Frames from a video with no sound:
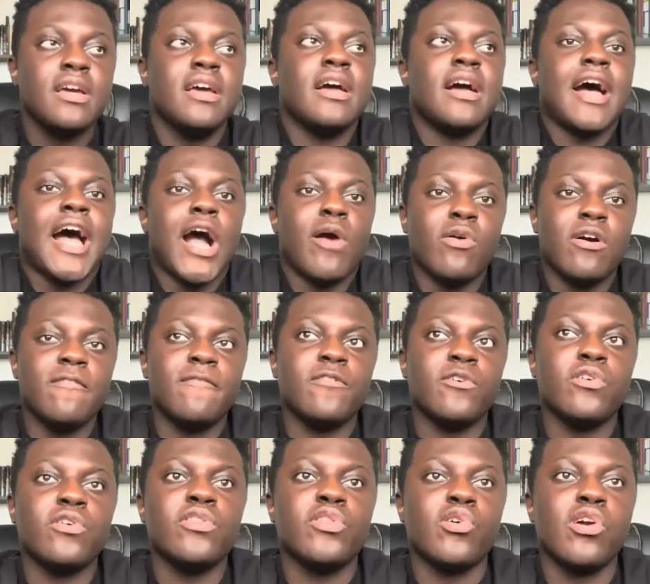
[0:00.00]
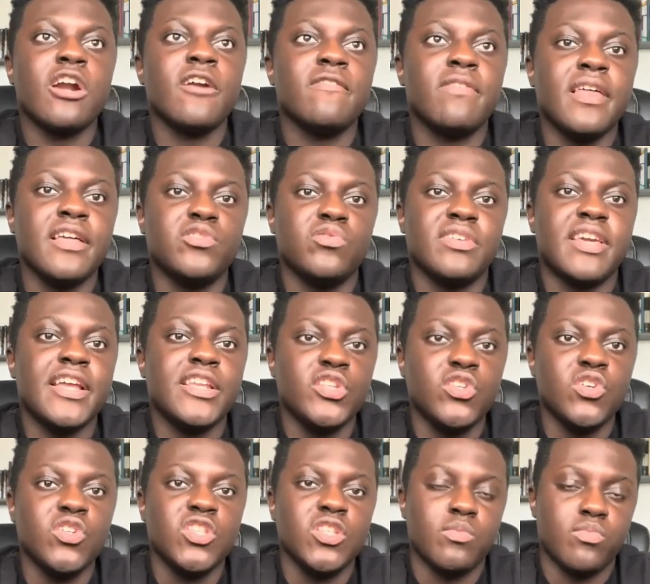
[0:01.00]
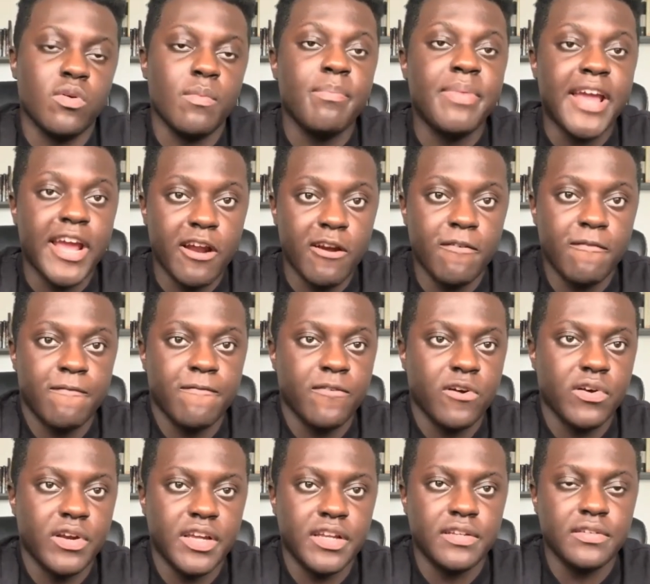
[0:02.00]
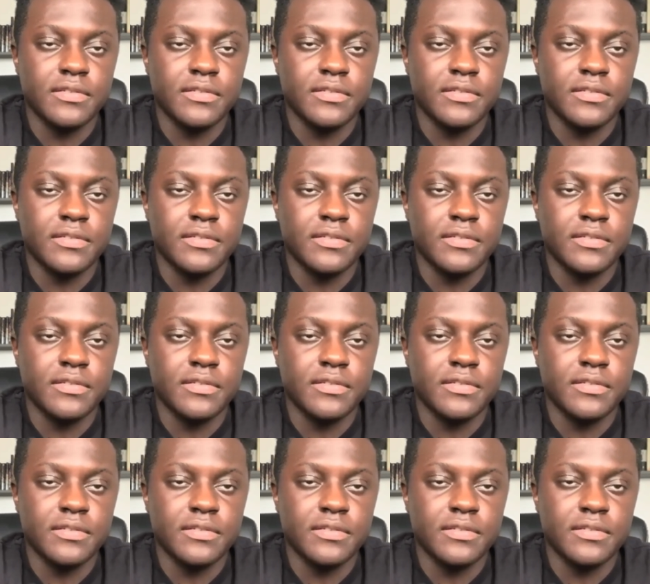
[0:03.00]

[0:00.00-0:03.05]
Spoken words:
However, there are things you can do to prepare for it.